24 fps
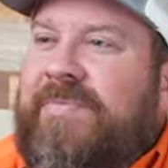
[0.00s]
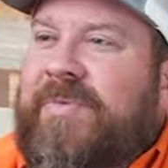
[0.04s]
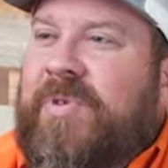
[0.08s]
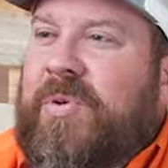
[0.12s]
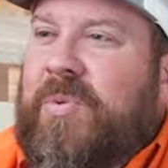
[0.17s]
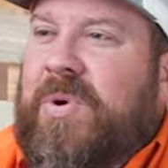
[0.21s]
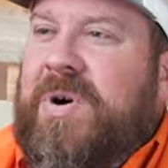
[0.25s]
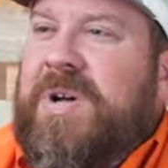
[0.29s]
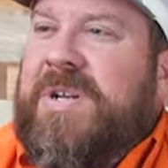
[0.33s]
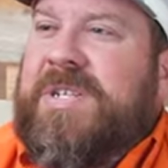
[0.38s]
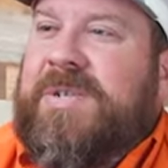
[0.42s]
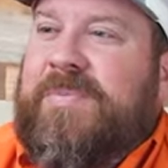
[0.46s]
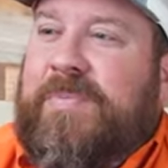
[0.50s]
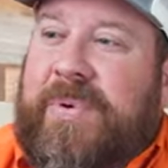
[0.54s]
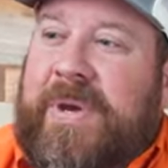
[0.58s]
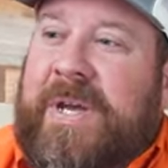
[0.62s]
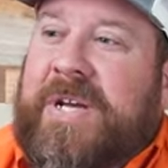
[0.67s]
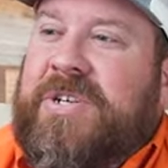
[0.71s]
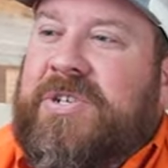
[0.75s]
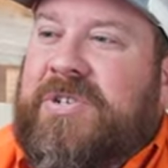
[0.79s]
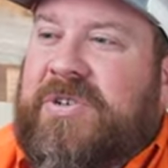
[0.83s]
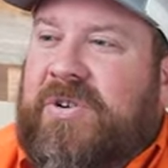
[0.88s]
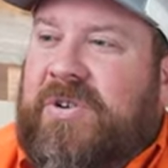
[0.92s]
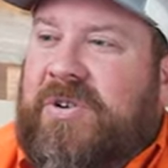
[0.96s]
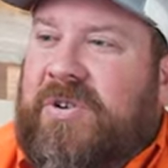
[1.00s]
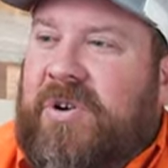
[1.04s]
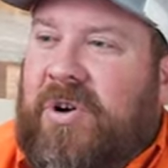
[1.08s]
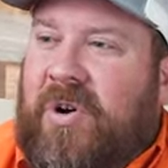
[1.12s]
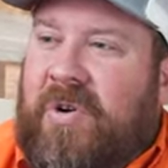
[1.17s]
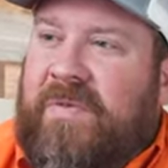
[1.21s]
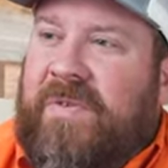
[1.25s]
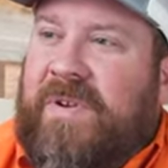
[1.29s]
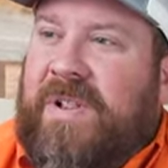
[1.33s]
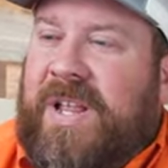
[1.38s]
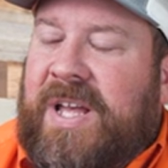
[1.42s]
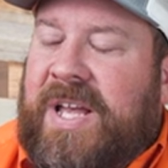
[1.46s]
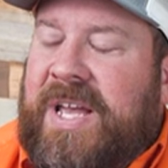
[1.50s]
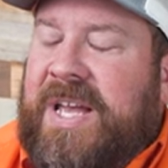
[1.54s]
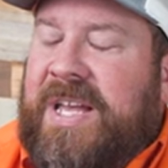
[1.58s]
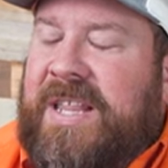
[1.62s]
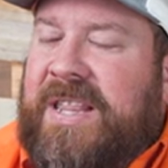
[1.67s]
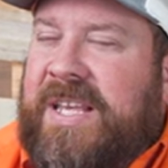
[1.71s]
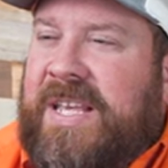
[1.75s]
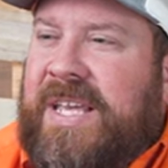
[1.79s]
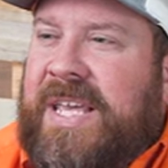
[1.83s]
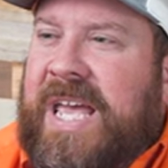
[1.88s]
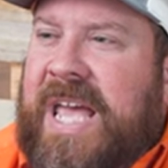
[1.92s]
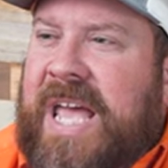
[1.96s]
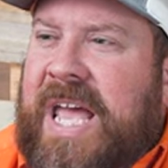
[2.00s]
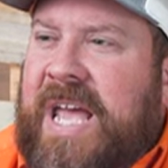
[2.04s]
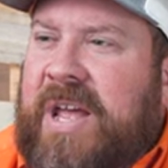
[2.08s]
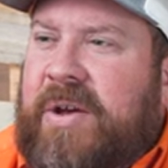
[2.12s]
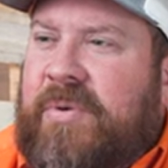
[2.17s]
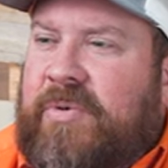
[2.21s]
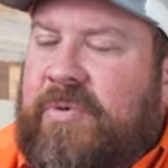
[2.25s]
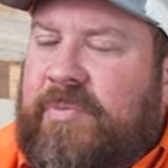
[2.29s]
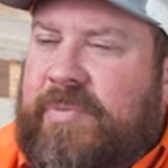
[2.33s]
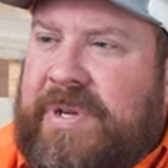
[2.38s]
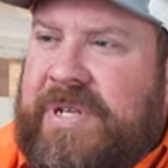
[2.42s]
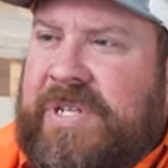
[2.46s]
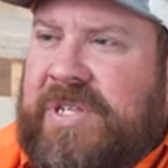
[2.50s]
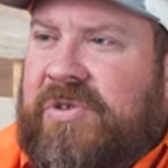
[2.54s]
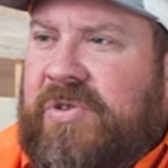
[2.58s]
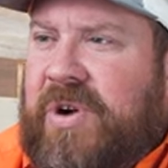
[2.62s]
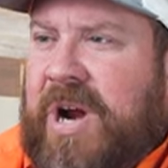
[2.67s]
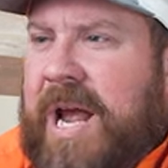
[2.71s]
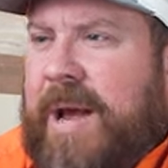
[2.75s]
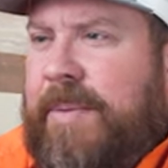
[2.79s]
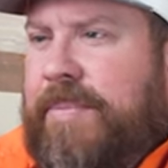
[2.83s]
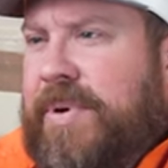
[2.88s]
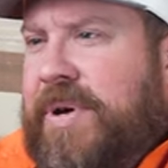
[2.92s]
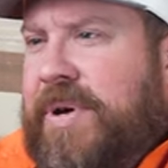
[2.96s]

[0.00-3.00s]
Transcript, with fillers: The ones pictured overlaying the gate would be strap